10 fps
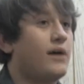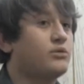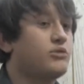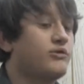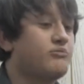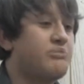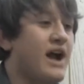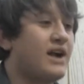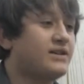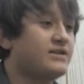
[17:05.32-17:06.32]
I will move
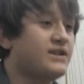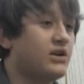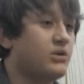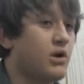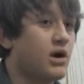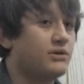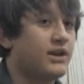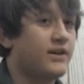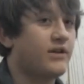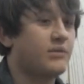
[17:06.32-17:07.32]
back down to where I
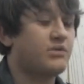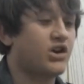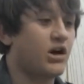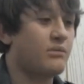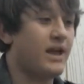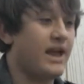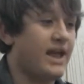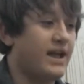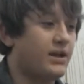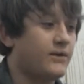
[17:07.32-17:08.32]
live and become
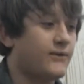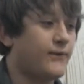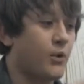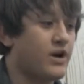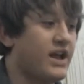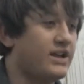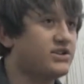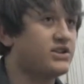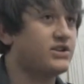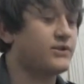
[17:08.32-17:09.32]
a
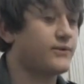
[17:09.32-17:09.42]
4-H teacher.